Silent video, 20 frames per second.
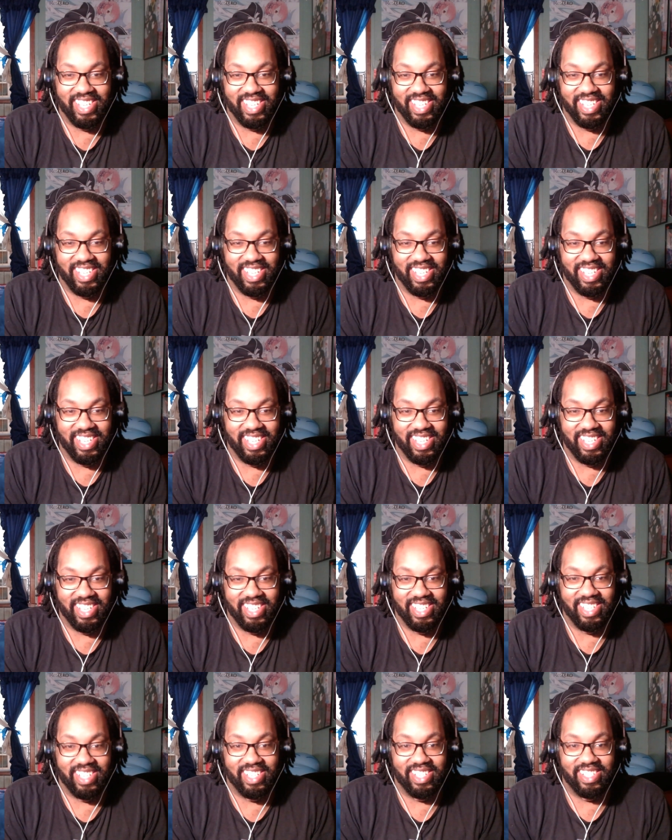
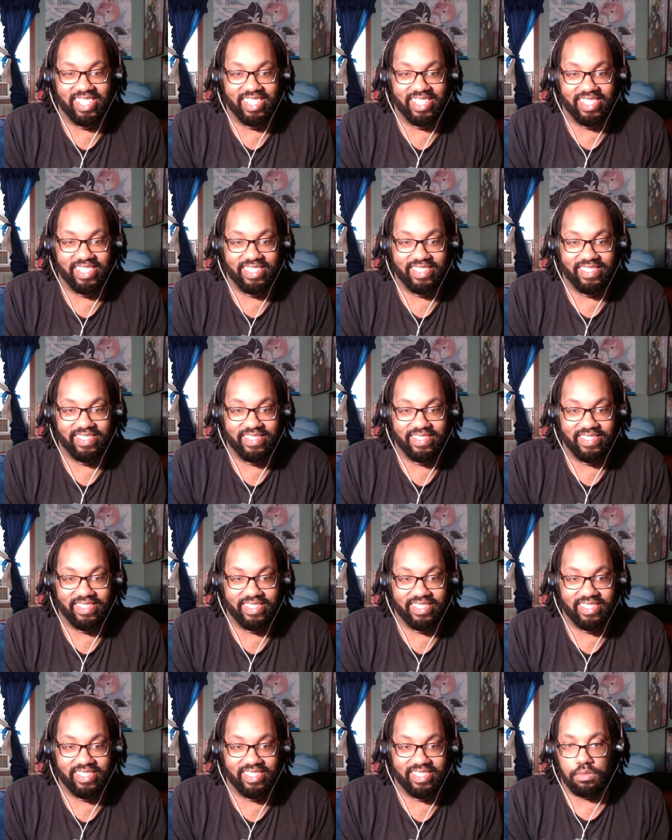
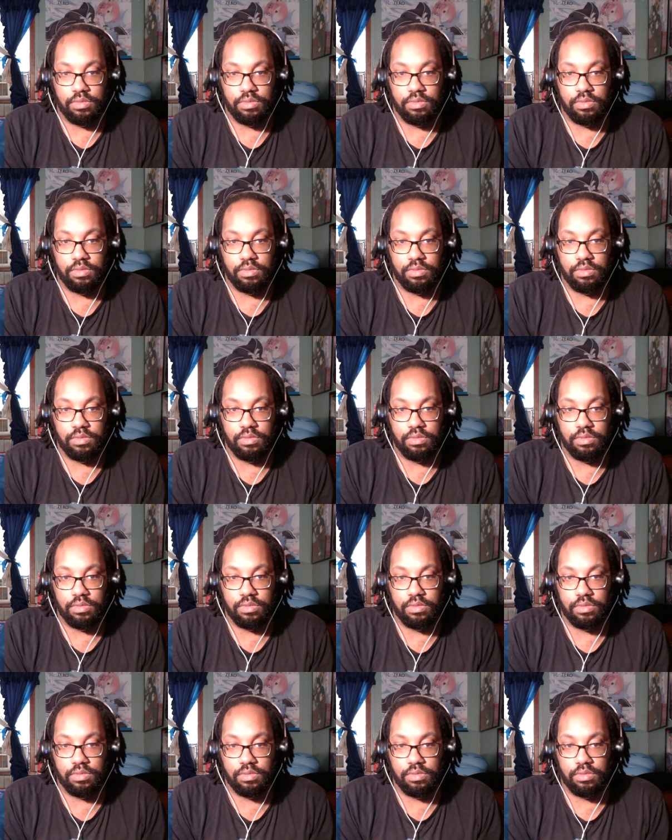
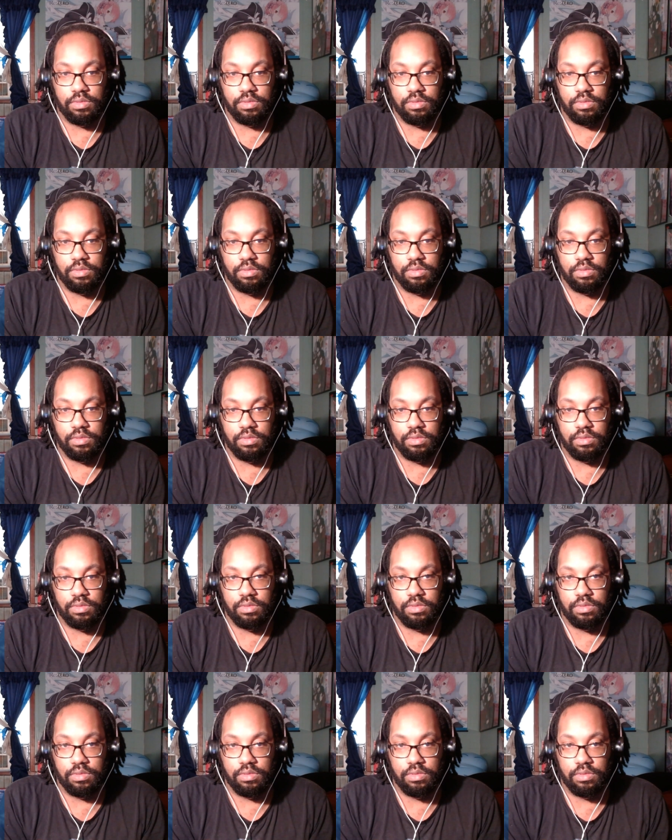
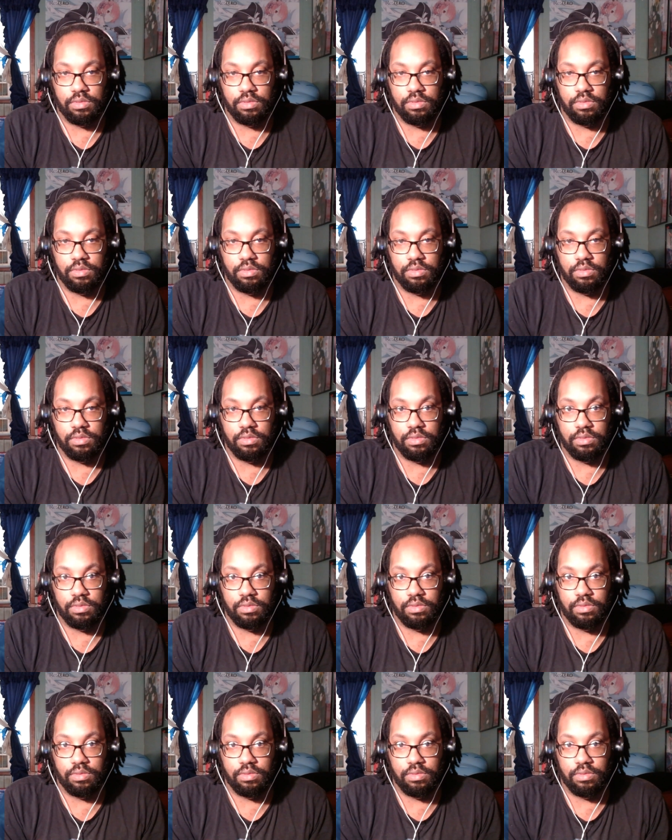
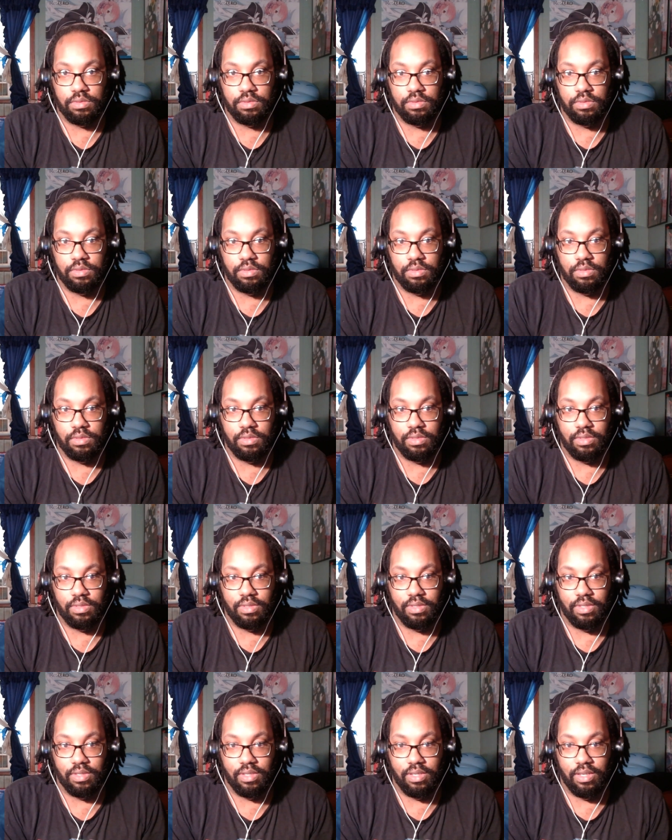
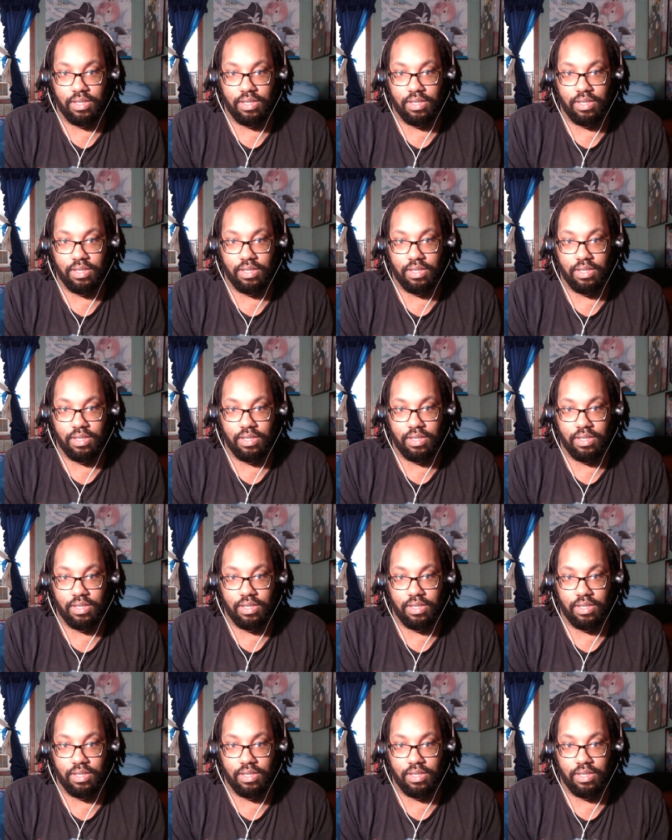Nobody speaks.